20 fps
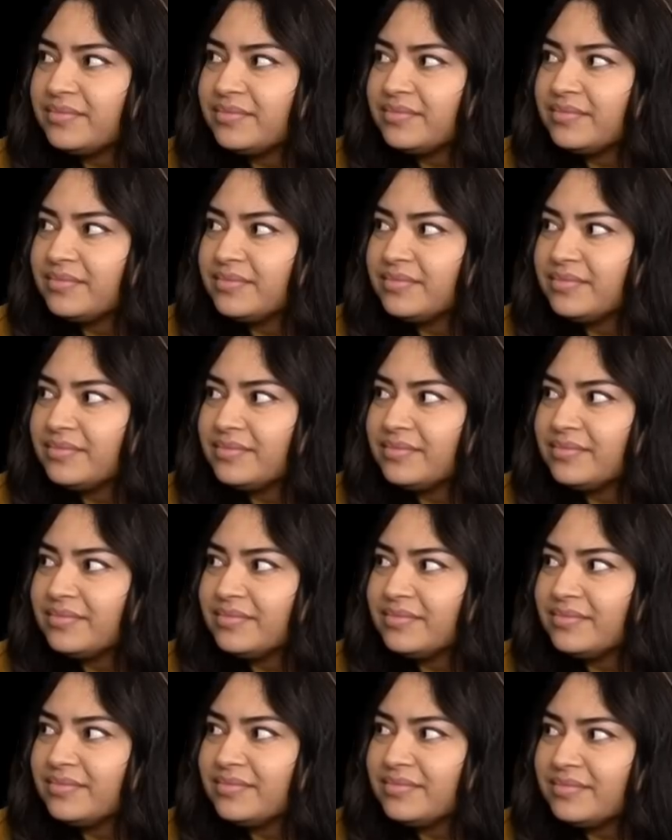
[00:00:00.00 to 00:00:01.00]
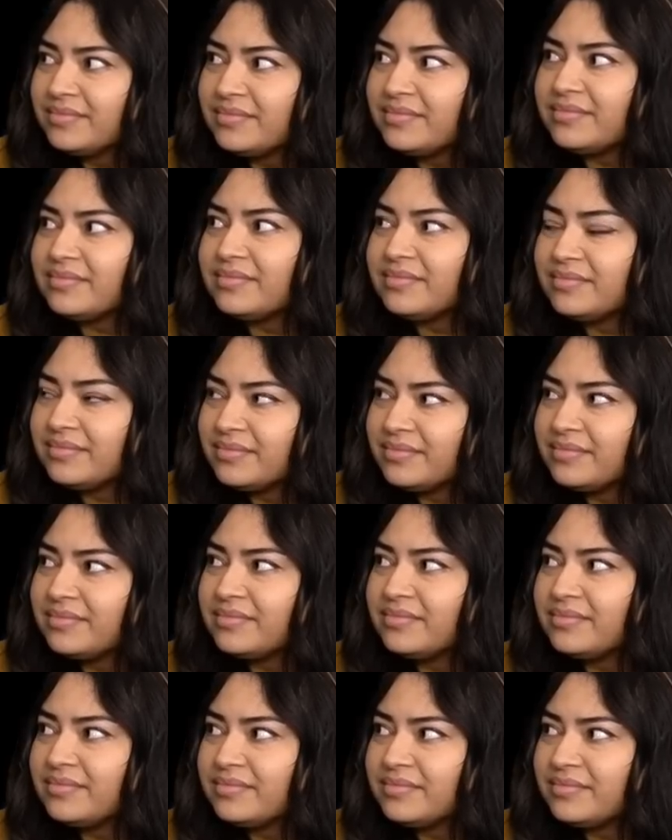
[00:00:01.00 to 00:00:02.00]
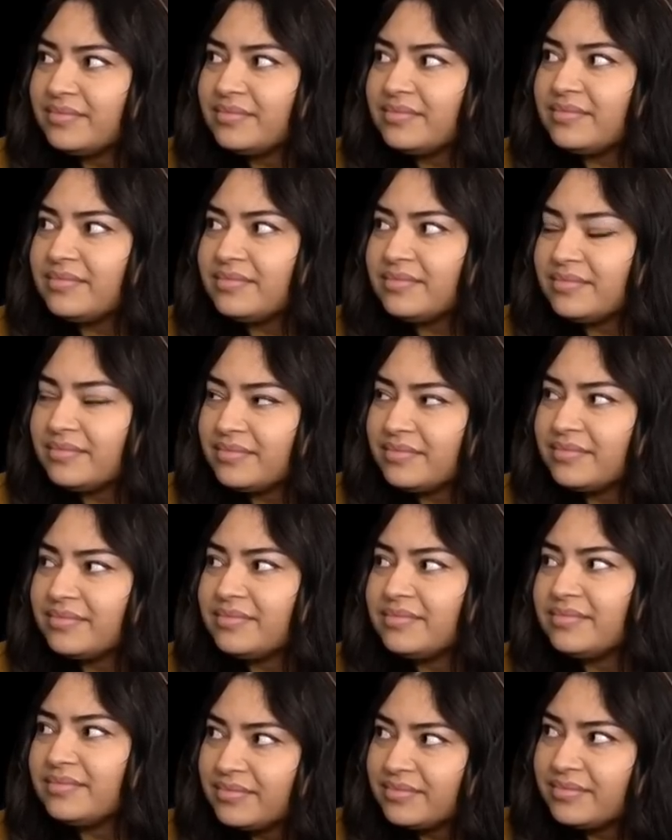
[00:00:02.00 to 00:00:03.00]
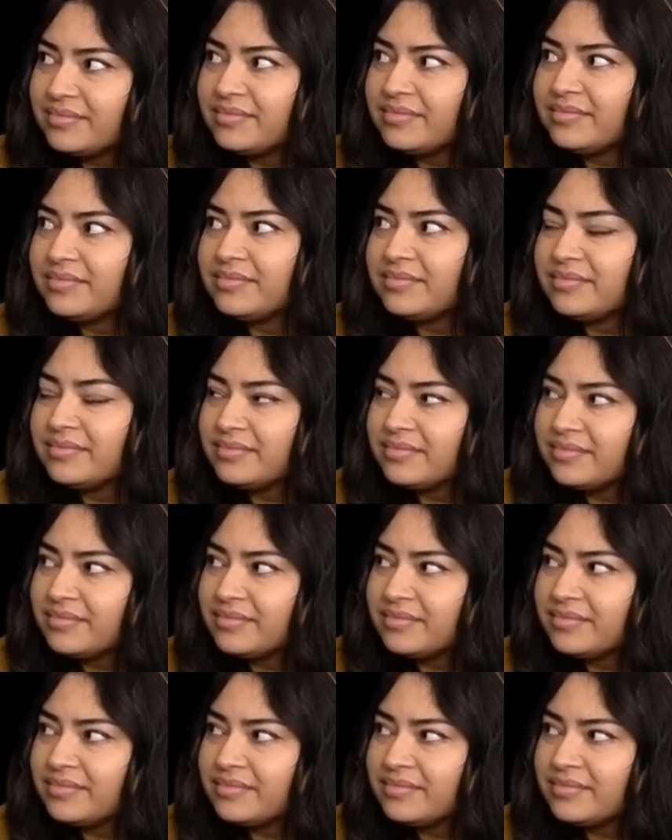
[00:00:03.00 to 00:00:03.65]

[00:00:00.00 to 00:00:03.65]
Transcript: The person shown says nothing.